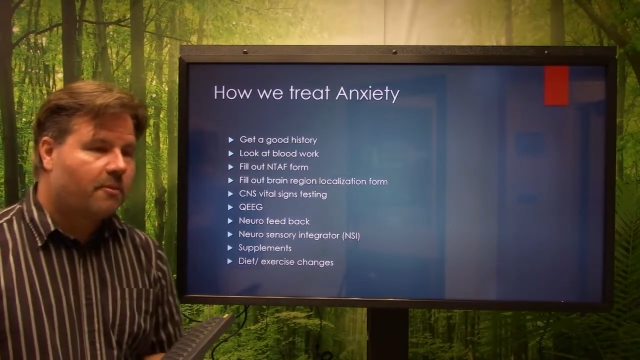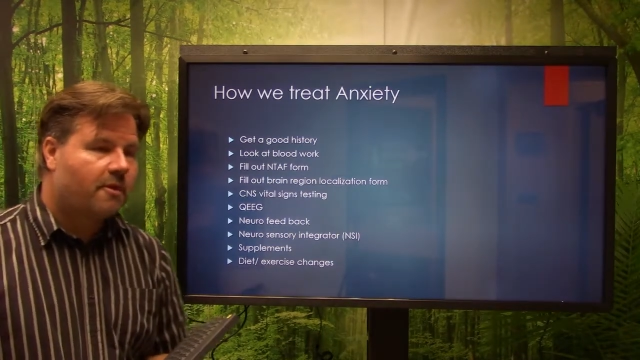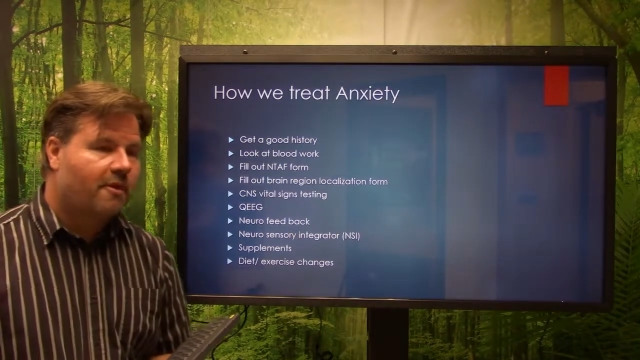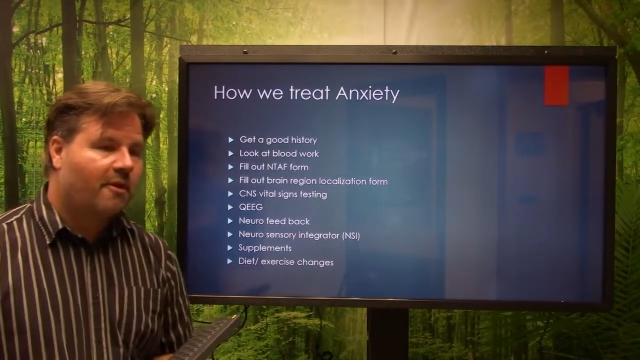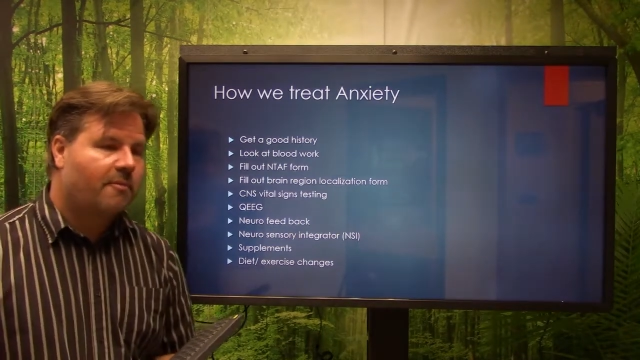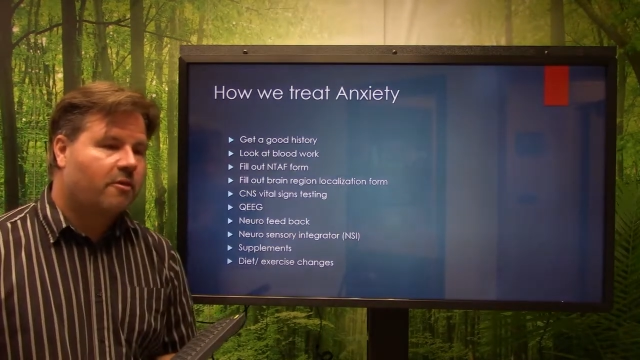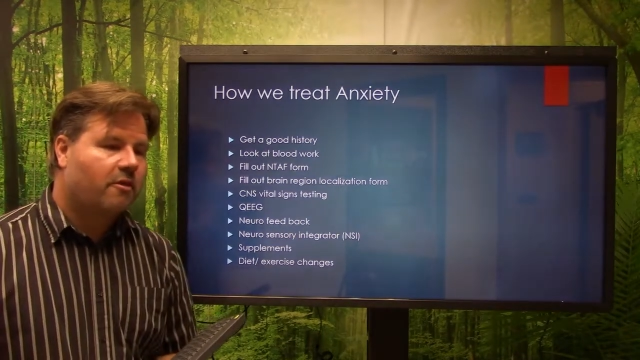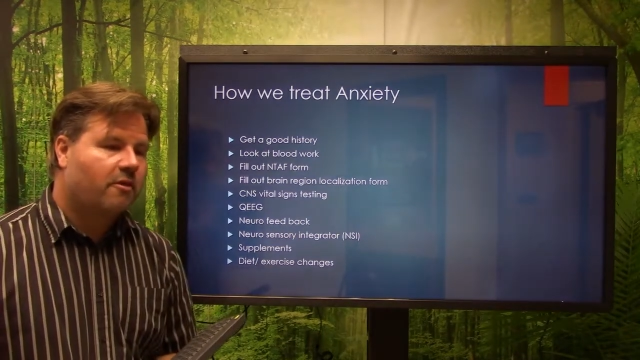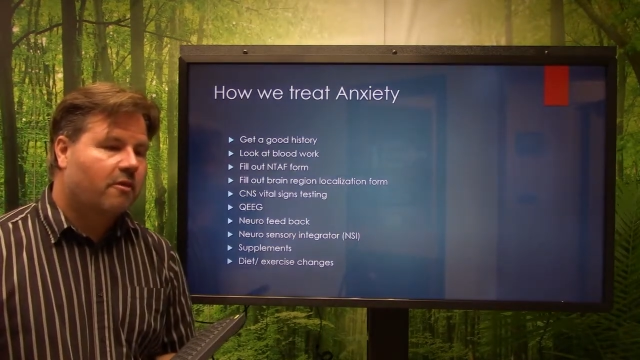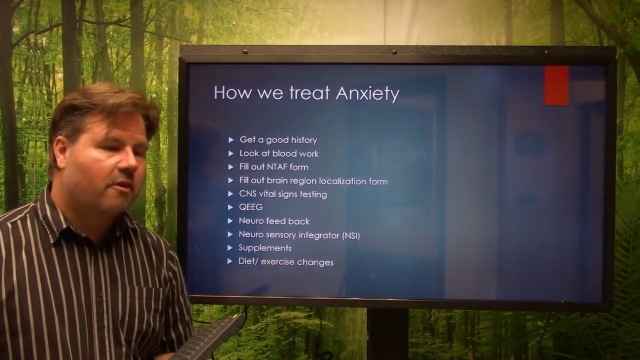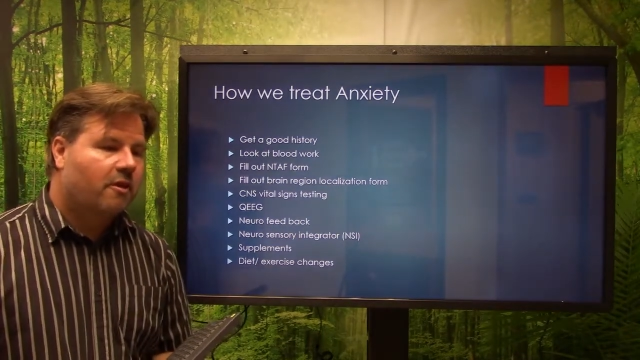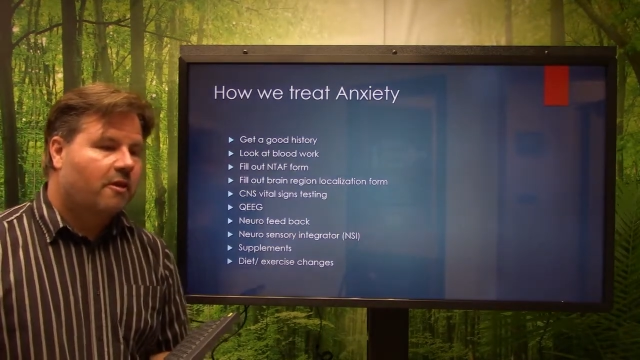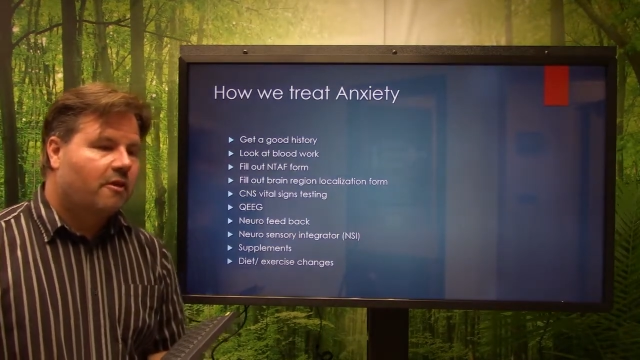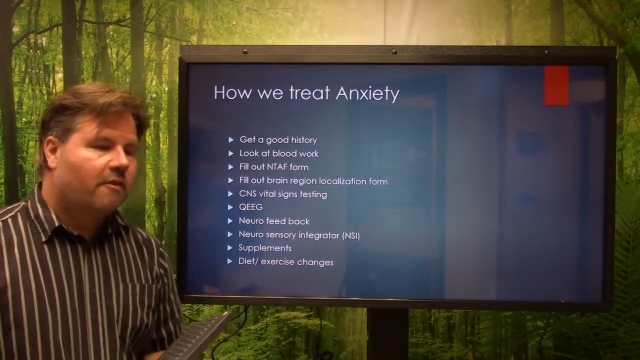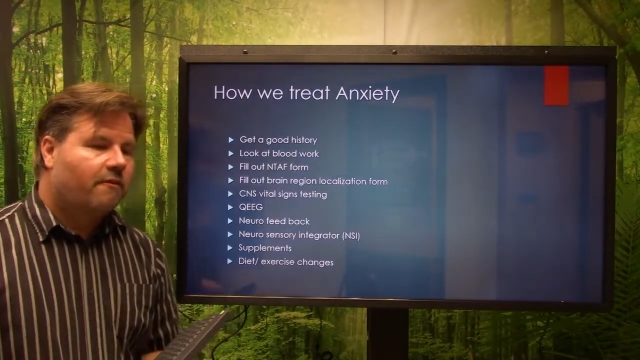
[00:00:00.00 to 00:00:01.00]
This helps us
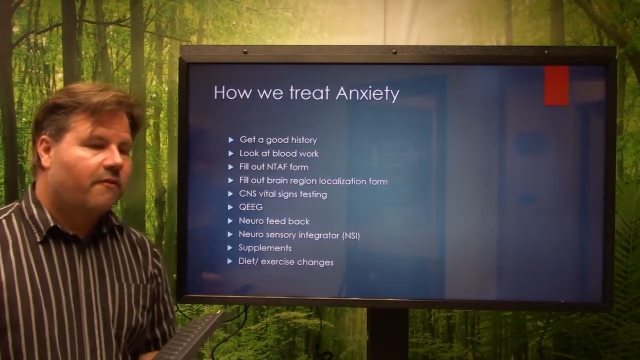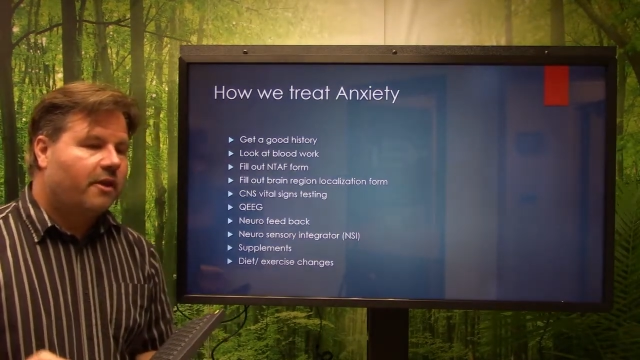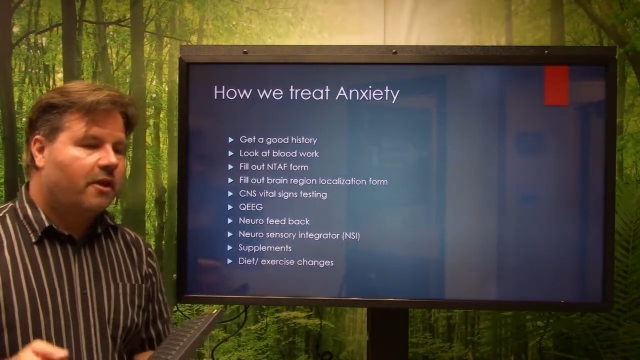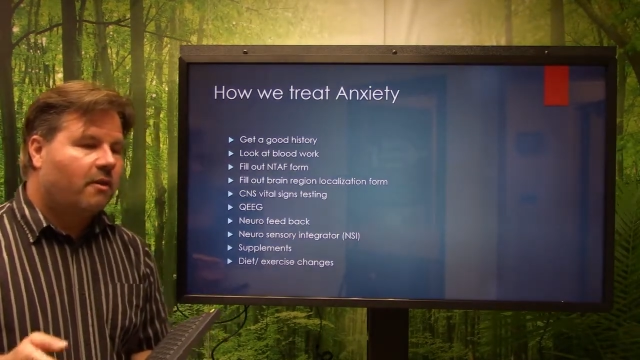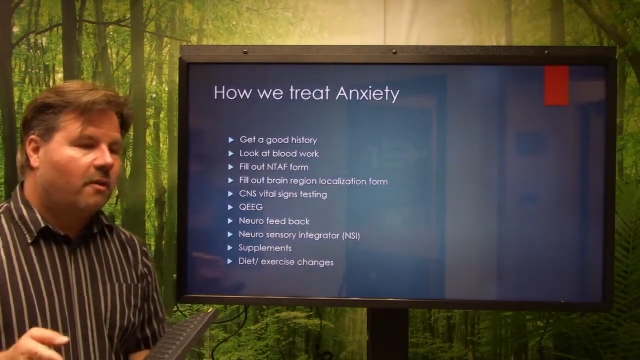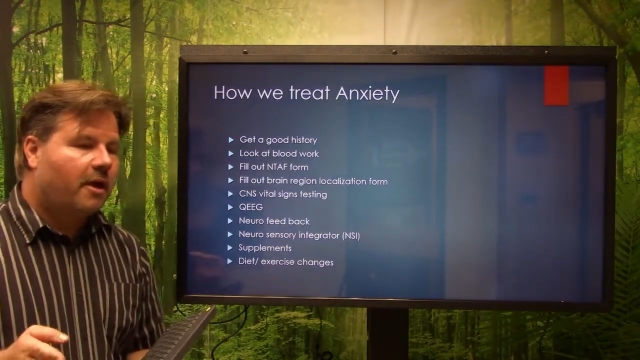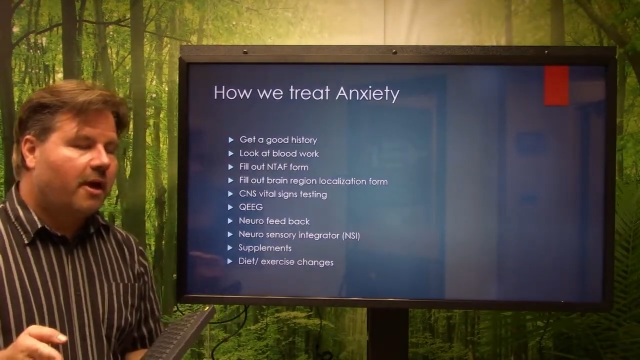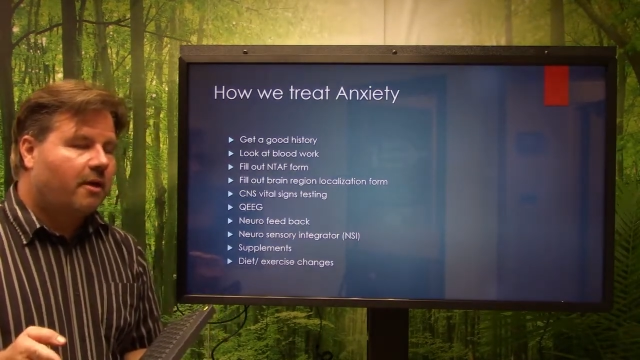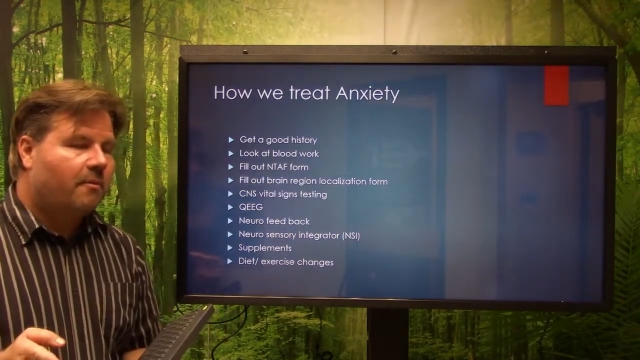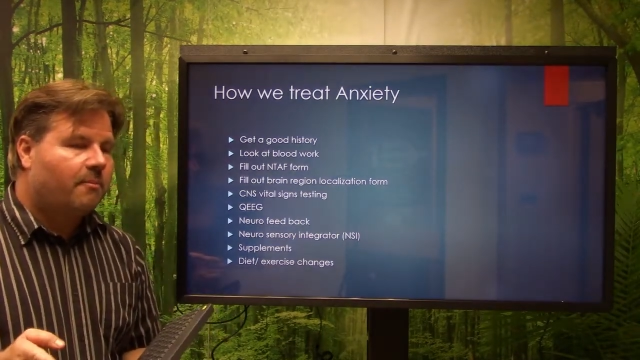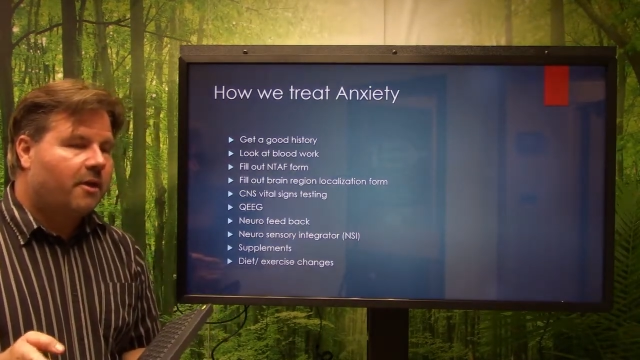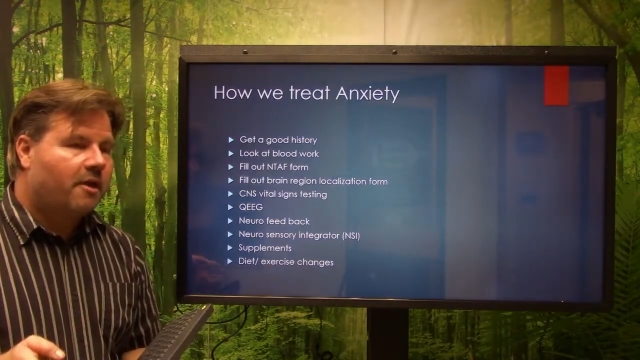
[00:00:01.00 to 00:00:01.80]
figure out,